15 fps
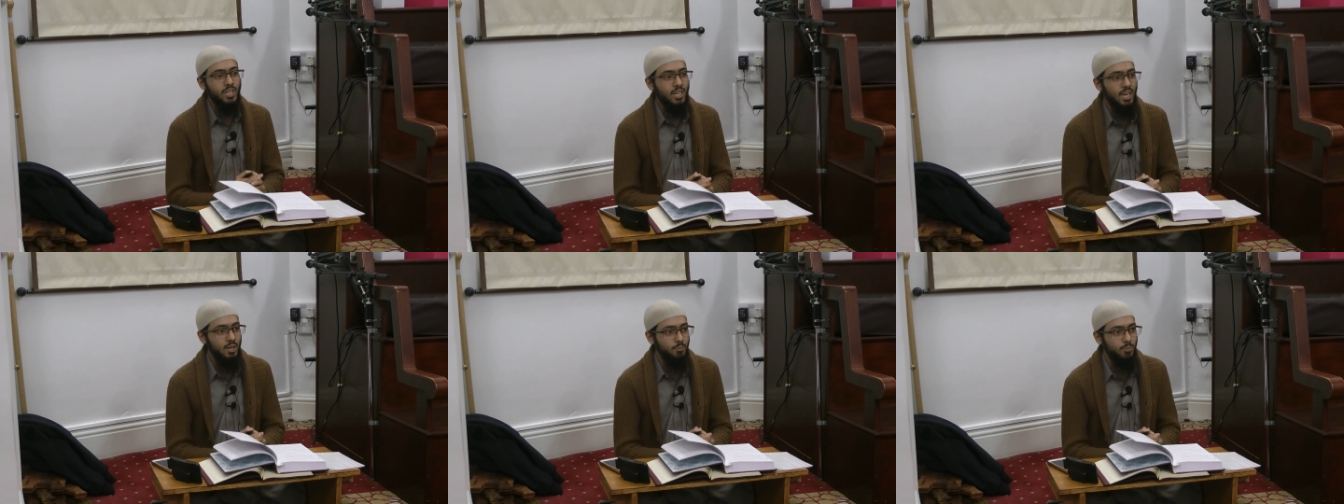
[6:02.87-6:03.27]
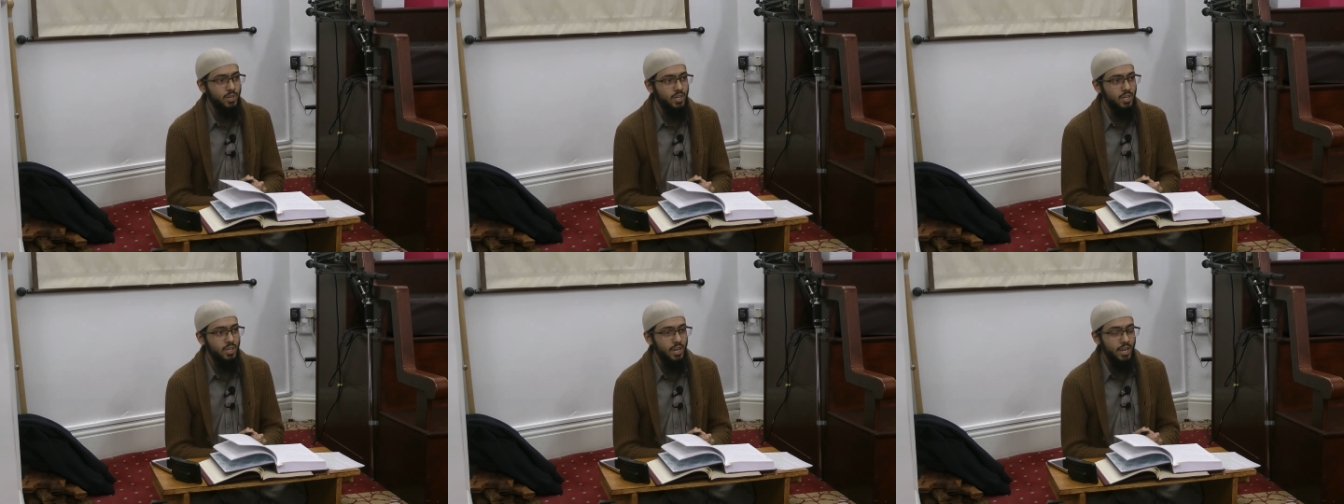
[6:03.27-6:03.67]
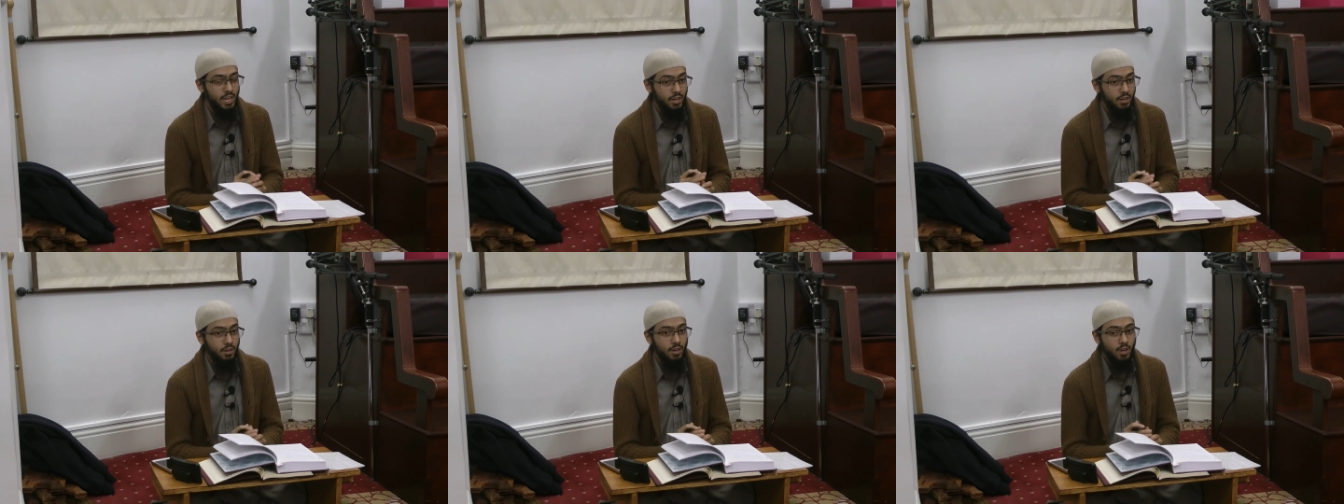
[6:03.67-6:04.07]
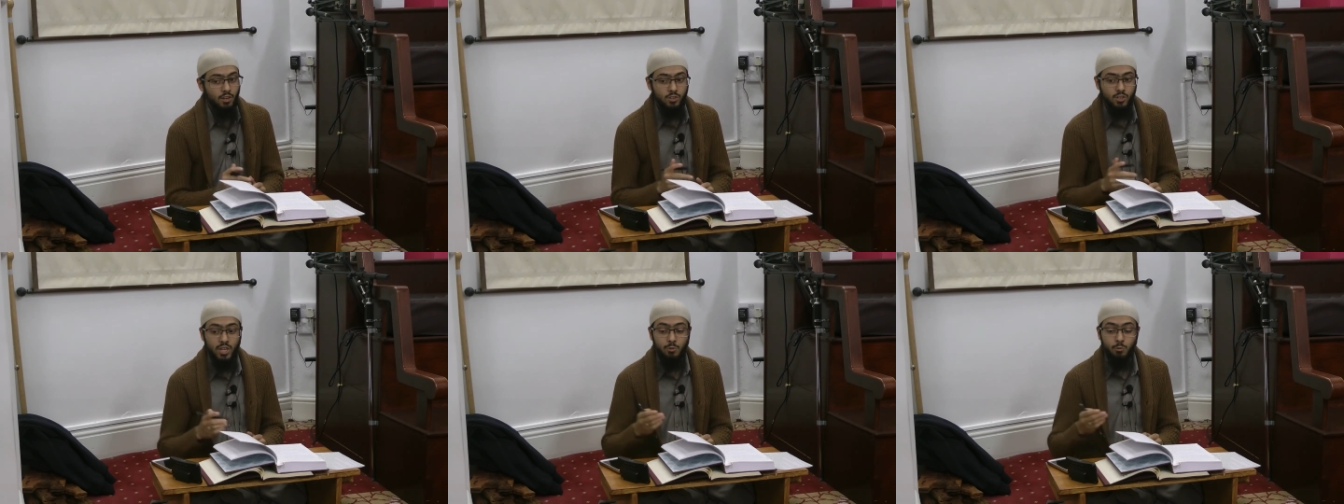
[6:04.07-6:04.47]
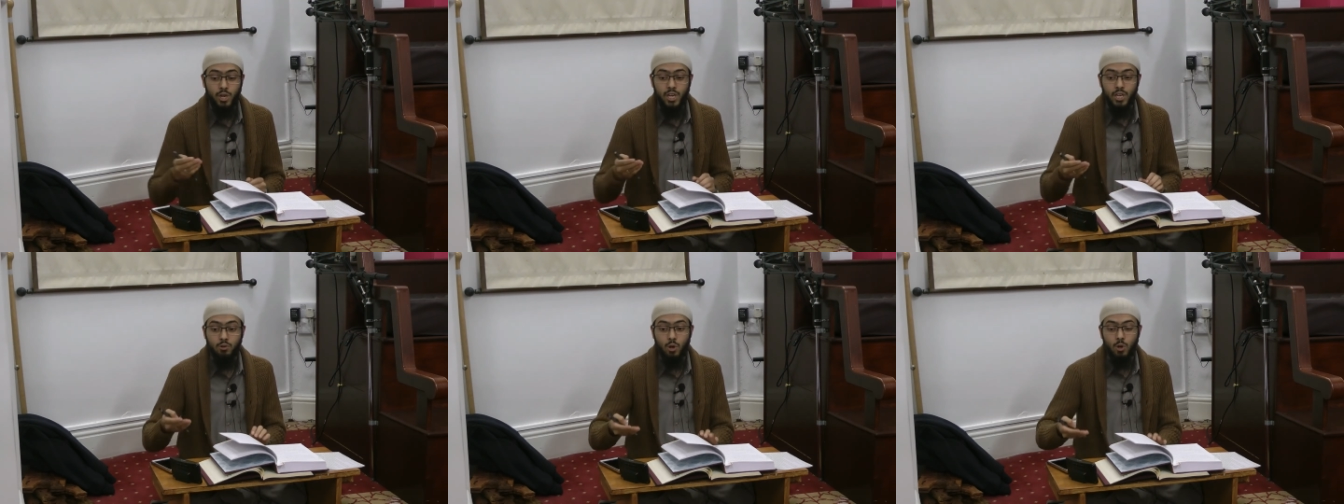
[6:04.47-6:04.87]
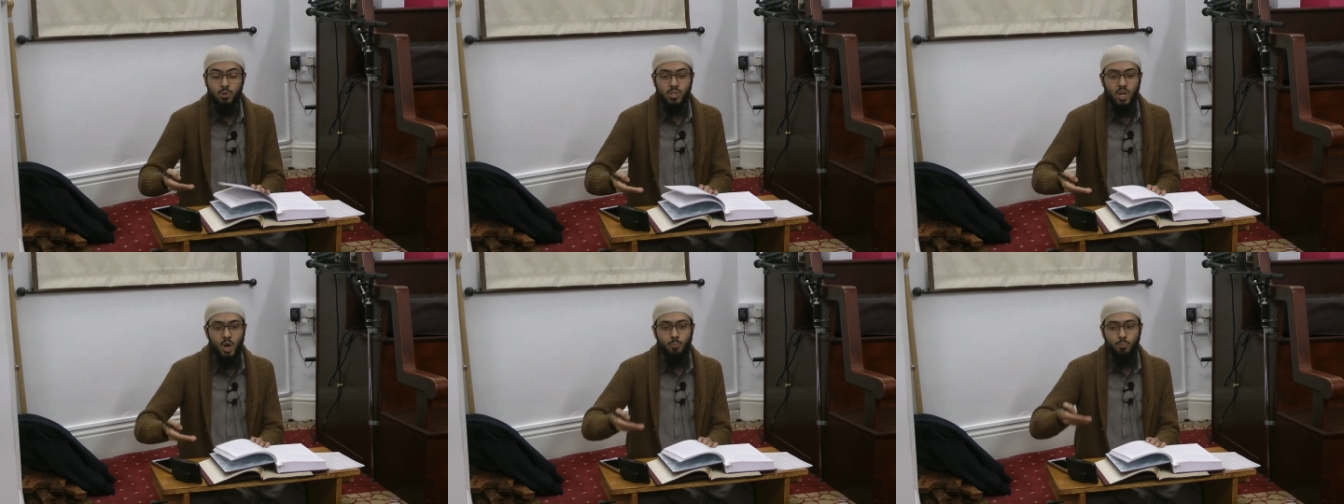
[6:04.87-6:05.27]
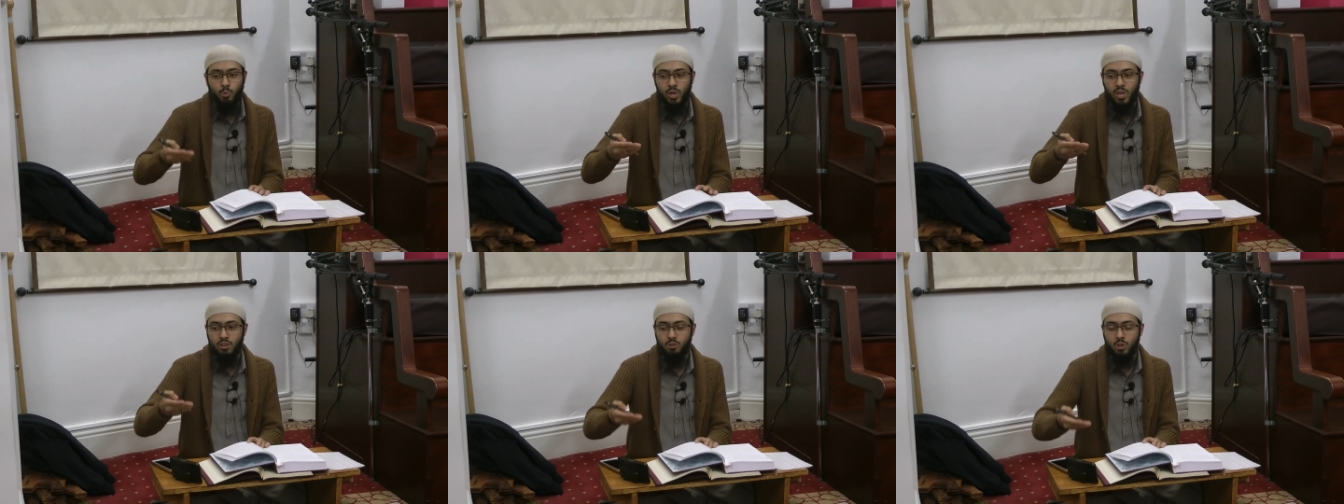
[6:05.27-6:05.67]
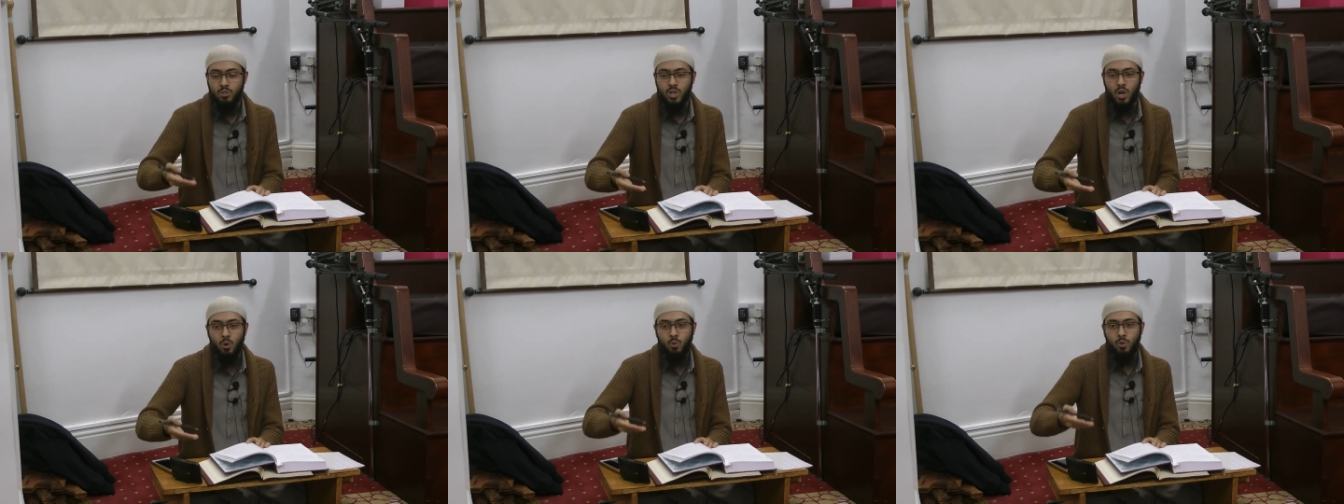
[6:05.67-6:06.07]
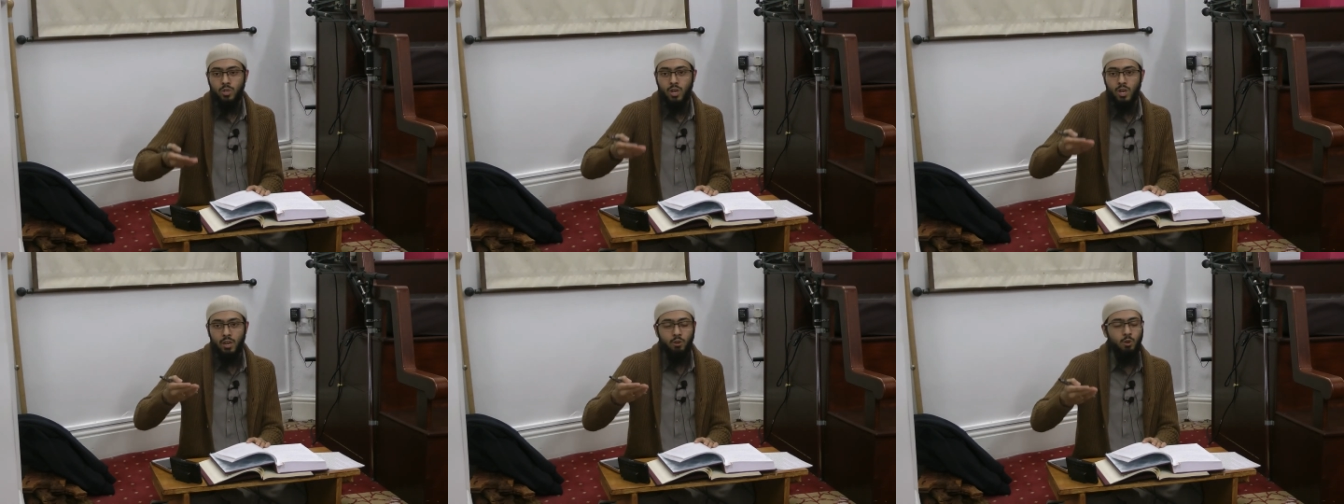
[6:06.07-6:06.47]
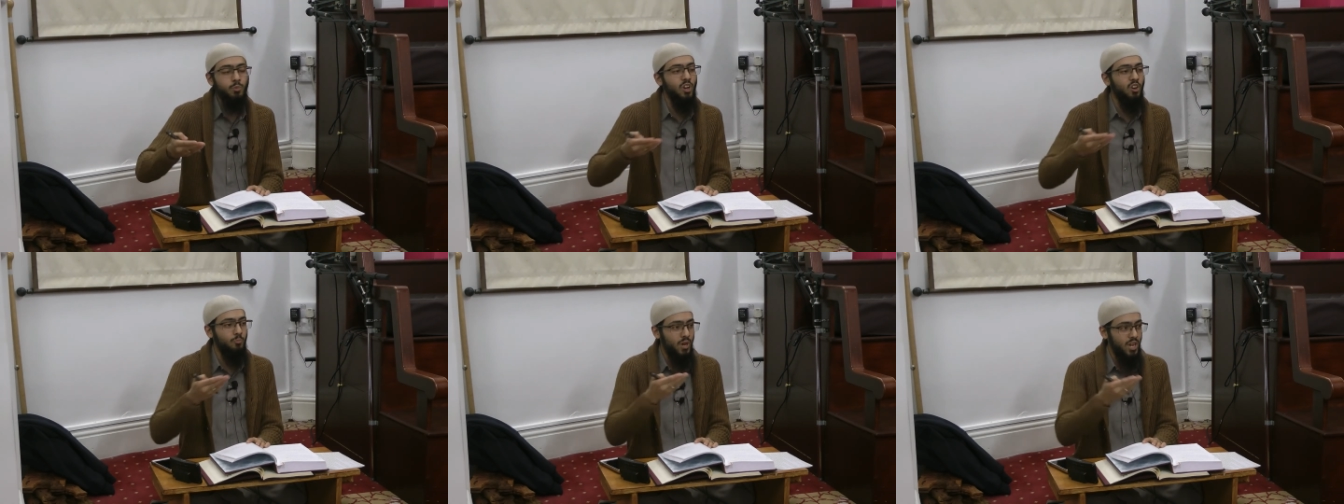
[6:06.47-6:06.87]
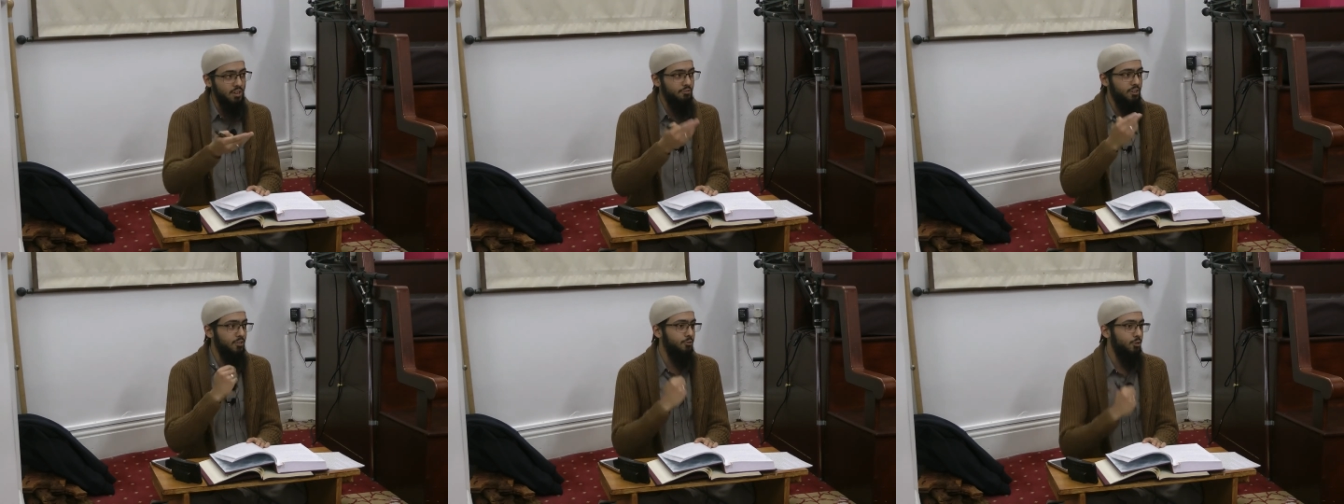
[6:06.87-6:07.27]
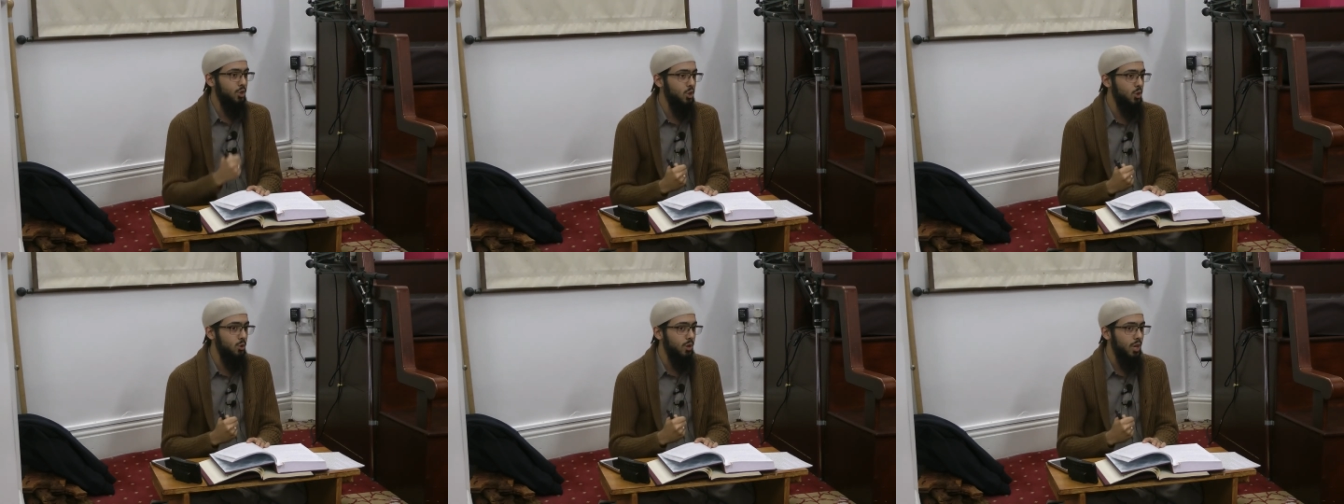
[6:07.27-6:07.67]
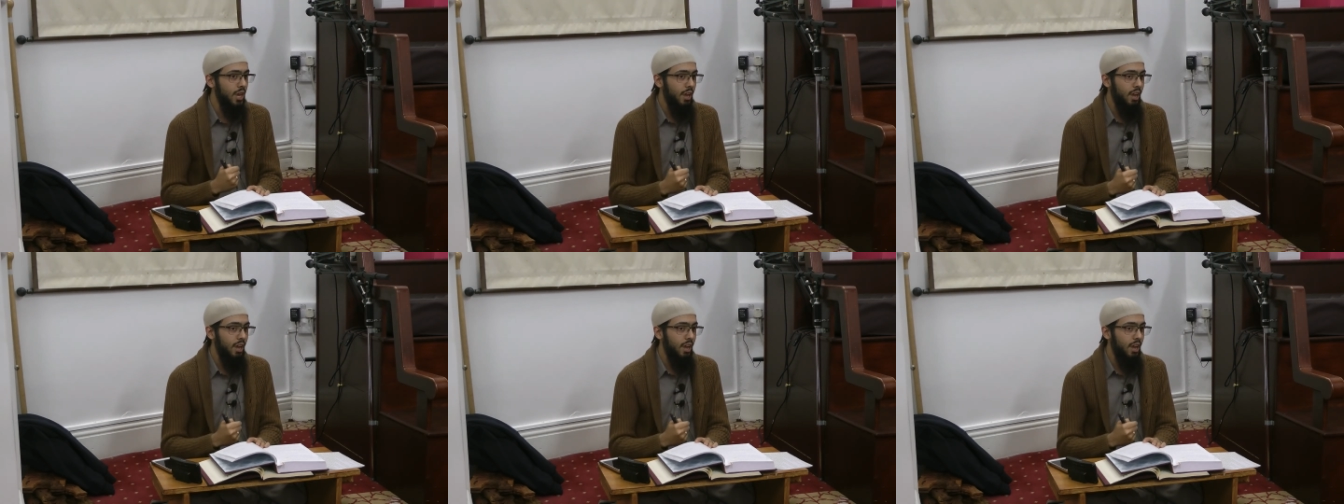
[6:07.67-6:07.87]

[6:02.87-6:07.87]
it can be in. So that when it grows up, when it grows older, it will be of benefit for you.